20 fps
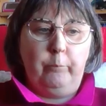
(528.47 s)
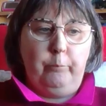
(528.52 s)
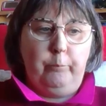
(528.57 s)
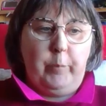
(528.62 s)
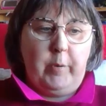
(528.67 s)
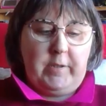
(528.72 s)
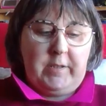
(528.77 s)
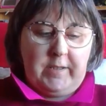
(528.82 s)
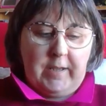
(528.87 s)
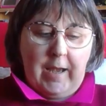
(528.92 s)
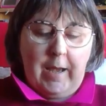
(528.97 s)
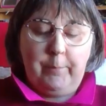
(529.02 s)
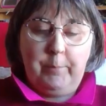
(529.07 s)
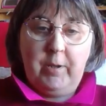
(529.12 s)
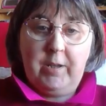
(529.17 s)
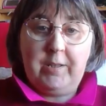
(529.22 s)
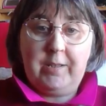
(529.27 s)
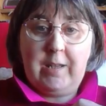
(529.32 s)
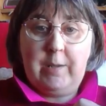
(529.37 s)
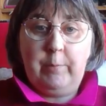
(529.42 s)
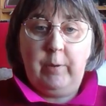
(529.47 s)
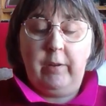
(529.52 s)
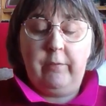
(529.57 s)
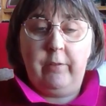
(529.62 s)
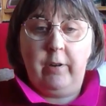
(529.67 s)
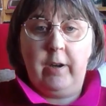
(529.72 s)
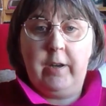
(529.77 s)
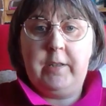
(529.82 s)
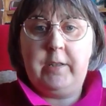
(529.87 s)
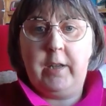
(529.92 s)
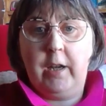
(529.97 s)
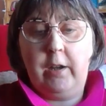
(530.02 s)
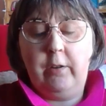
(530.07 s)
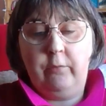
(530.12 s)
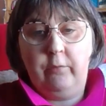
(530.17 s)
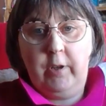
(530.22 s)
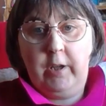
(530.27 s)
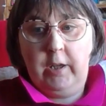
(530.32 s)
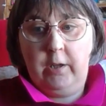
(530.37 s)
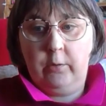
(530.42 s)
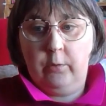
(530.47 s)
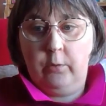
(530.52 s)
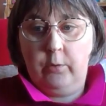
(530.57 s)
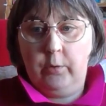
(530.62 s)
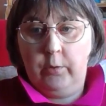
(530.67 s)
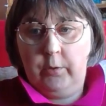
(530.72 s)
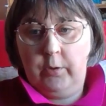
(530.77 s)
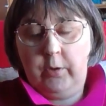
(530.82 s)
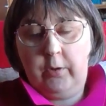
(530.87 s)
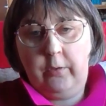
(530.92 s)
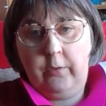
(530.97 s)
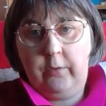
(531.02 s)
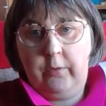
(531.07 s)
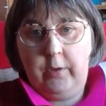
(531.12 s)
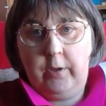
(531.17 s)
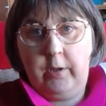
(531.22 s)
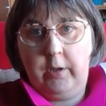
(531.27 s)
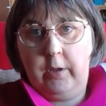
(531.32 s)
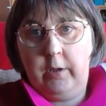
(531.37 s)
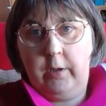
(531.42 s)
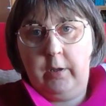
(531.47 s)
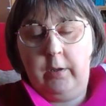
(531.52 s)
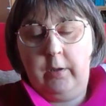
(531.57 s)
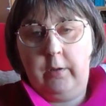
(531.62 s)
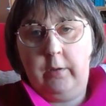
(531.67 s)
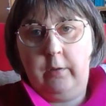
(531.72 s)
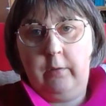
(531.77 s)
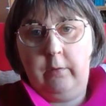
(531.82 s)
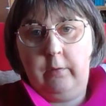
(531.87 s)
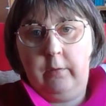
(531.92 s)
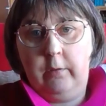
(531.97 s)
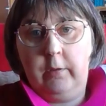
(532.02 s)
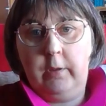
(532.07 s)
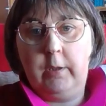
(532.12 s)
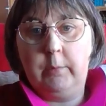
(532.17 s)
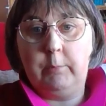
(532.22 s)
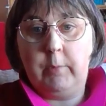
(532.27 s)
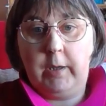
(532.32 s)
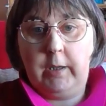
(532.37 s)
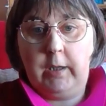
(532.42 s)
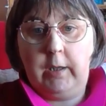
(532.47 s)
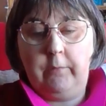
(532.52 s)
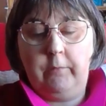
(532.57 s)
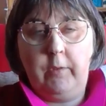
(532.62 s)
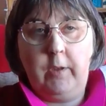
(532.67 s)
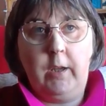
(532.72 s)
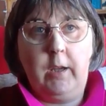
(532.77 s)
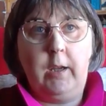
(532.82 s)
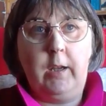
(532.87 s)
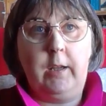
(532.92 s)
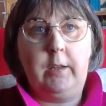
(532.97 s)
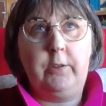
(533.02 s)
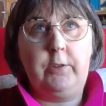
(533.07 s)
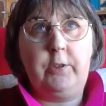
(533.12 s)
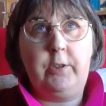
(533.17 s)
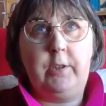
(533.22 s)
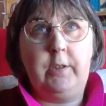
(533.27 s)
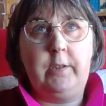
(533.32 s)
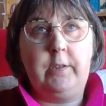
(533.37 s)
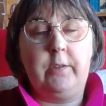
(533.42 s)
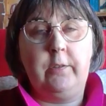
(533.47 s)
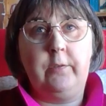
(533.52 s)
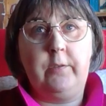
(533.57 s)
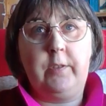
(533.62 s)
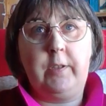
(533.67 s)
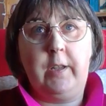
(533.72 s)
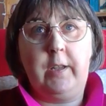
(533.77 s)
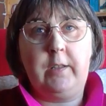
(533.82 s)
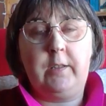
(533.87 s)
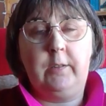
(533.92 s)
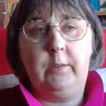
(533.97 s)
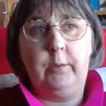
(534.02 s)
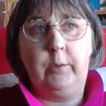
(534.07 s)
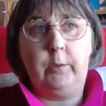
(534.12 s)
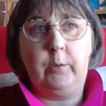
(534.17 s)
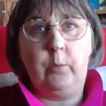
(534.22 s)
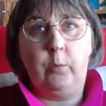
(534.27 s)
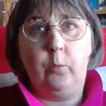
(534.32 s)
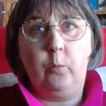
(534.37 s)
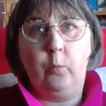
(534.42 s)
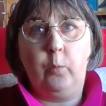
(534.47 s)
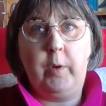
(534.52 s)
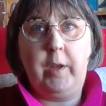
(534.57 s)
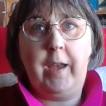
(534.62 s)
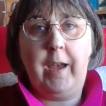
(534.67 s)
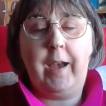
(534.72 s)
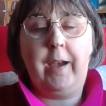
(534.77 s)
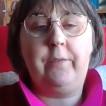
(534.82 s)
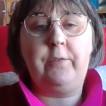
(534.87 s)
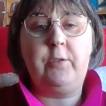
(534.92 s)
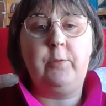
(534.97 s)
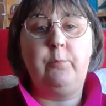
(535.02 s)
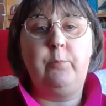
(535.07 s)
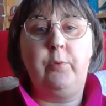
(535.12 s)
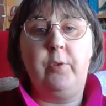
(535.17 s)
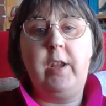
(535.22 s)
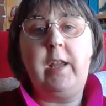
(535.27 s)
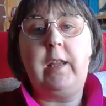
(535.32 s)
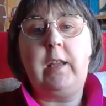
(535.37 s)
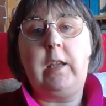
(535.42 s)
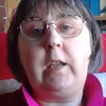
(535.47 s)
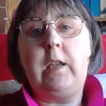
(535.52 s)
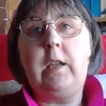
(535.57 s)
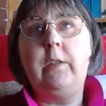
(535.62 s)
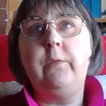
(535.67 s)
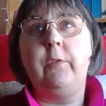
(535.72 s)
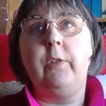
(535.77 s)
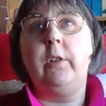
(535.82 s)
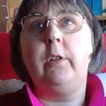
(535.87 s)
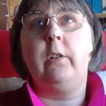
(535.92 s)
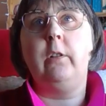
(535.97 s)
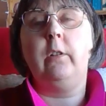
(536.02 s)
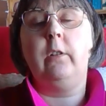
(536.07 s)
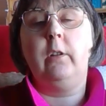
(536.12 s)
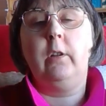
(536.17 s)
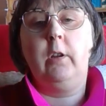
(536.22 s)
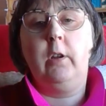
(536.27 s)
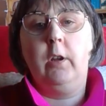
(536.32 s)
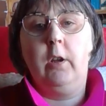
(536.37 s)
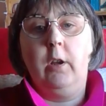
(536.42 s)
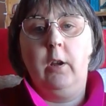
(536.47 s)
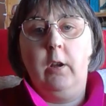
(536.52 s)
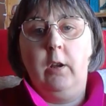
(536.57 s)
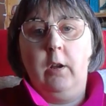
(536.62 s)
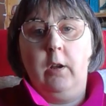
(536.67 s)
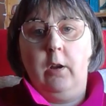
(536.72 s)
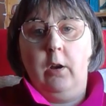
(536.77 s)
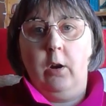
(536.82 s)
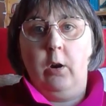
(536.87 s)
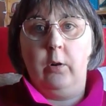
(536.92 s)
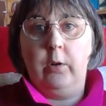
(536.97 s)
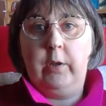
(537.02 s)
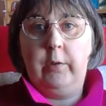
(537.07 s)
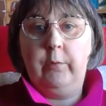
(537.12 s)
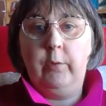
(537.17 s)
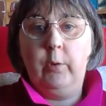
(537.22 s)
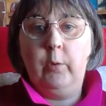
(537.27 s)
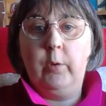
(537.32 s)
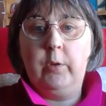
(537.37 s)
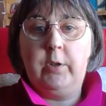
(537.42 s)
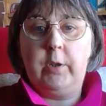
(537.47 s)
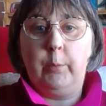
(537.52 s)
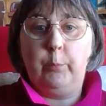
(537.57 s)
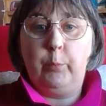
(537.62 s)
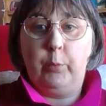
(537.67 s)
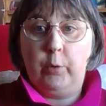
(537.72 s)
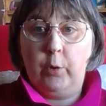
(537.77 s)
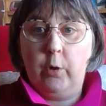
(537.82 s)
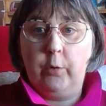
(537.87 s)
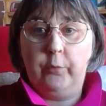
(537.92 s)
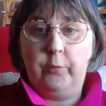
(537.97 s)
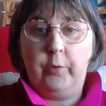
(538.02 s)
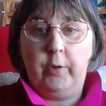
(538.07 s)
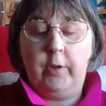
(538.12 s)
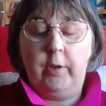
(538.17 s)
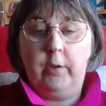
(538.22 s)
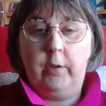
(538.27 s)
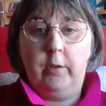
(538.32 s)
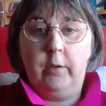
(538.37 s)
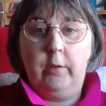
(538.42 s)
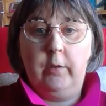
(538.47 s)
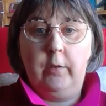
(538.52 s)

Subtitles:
But Sabby is keeping a very tight rein on the money, and she sort of says, look, we have to break even or even go into a profit